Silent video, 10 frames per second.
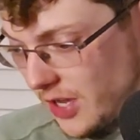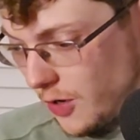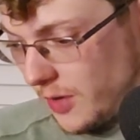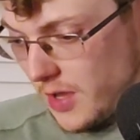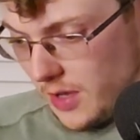
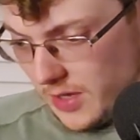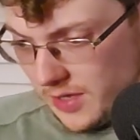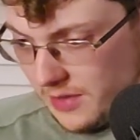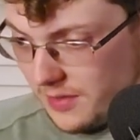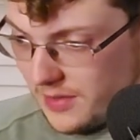So
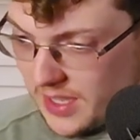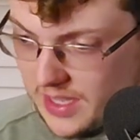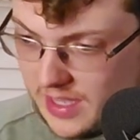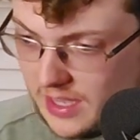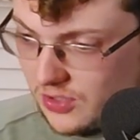
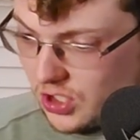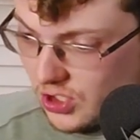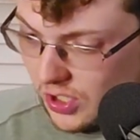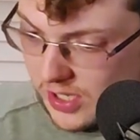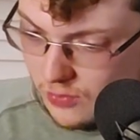he
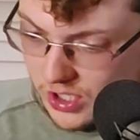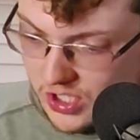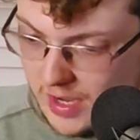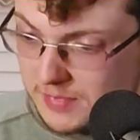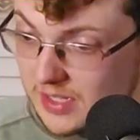just took it and
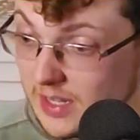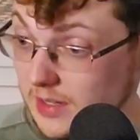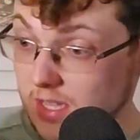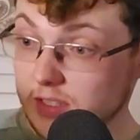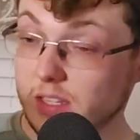reshaped it,
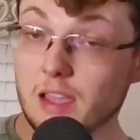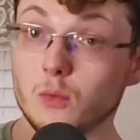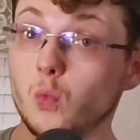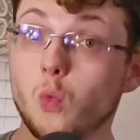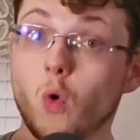and he did
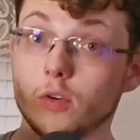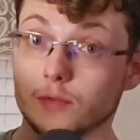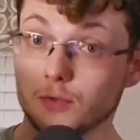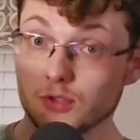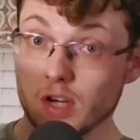a
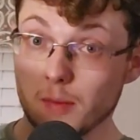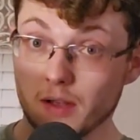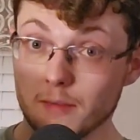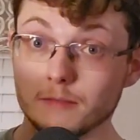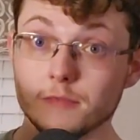wonderful job.
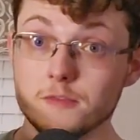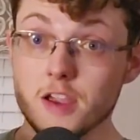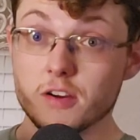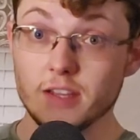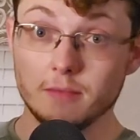Like, I'm
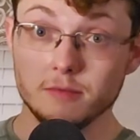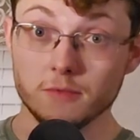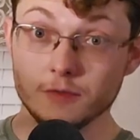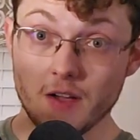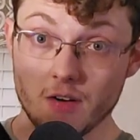very,
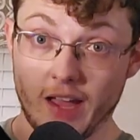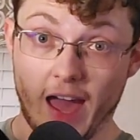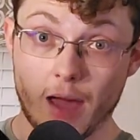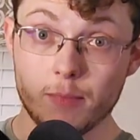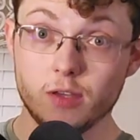very
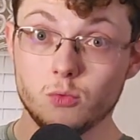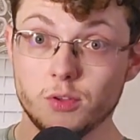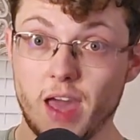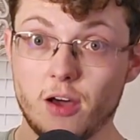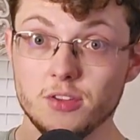happy
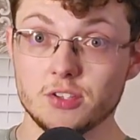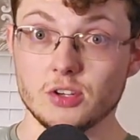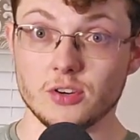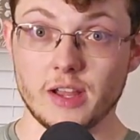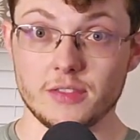with how this
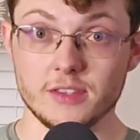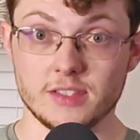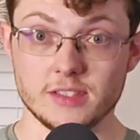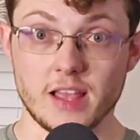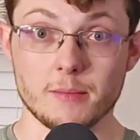turned out.
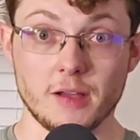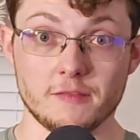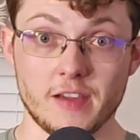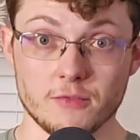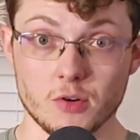This is like
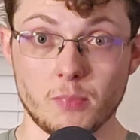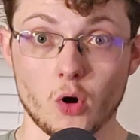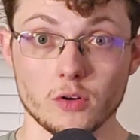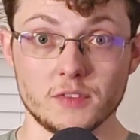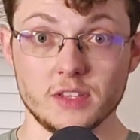my favorite
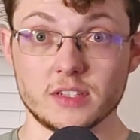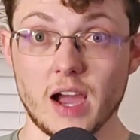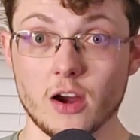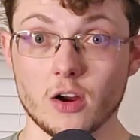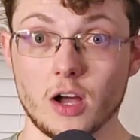part of the
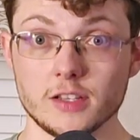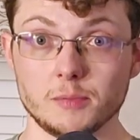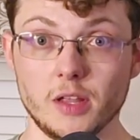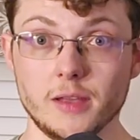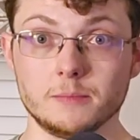entire
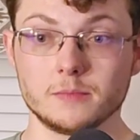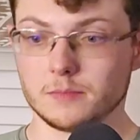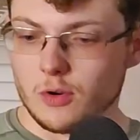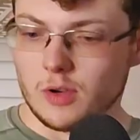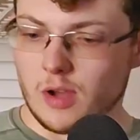cosplay.
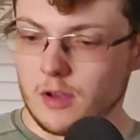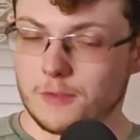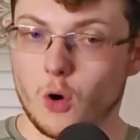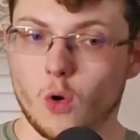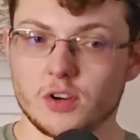So
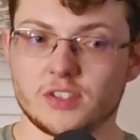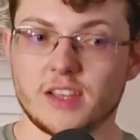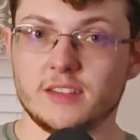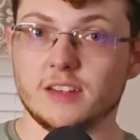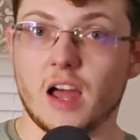of course
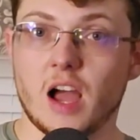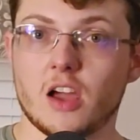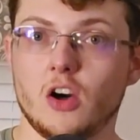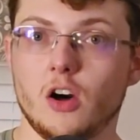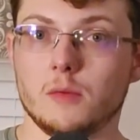it did
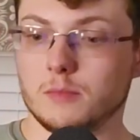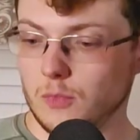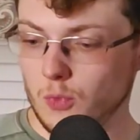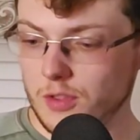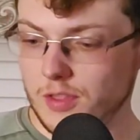not
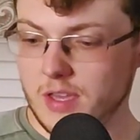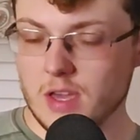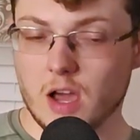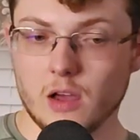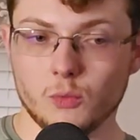come with
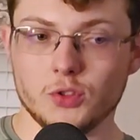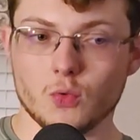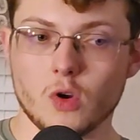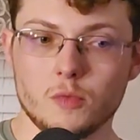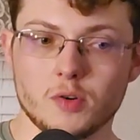
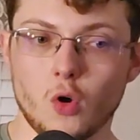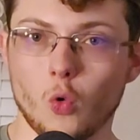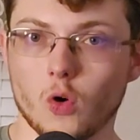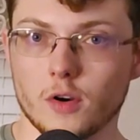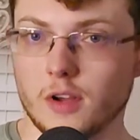the rope
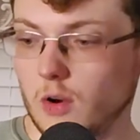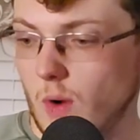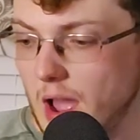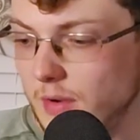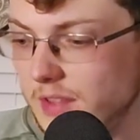cord
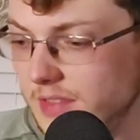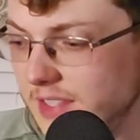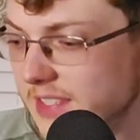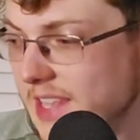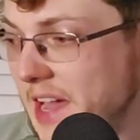around it.
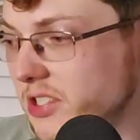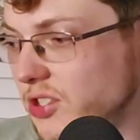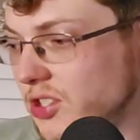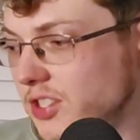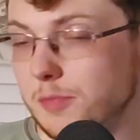This is
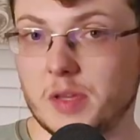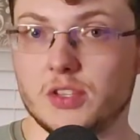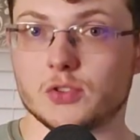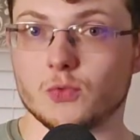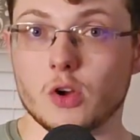actually just a
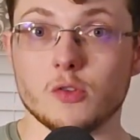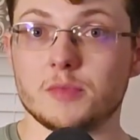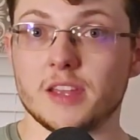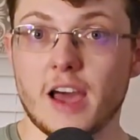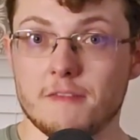piece of
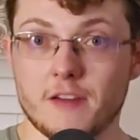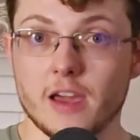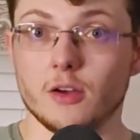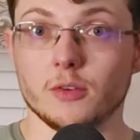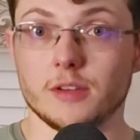rope that I
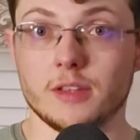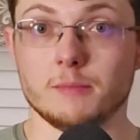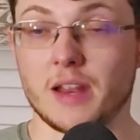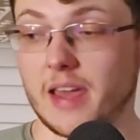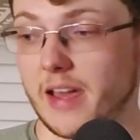found
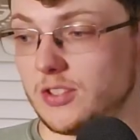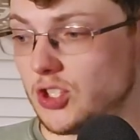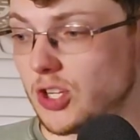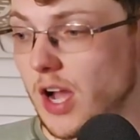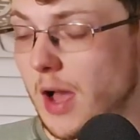in my dad's
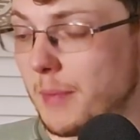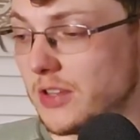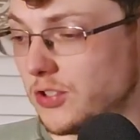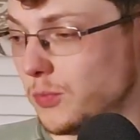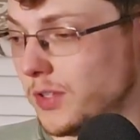shop.
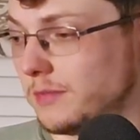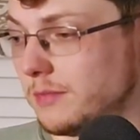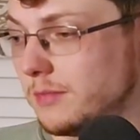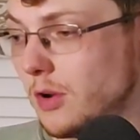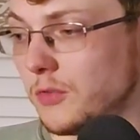I just went
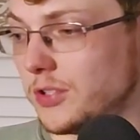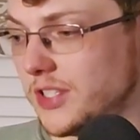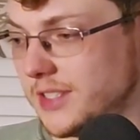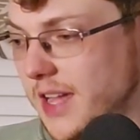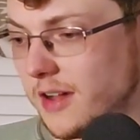over
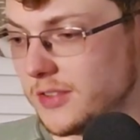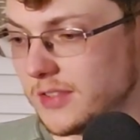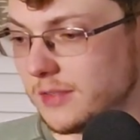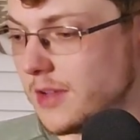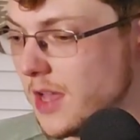to his house
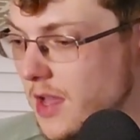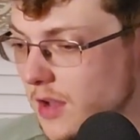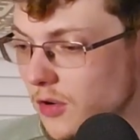and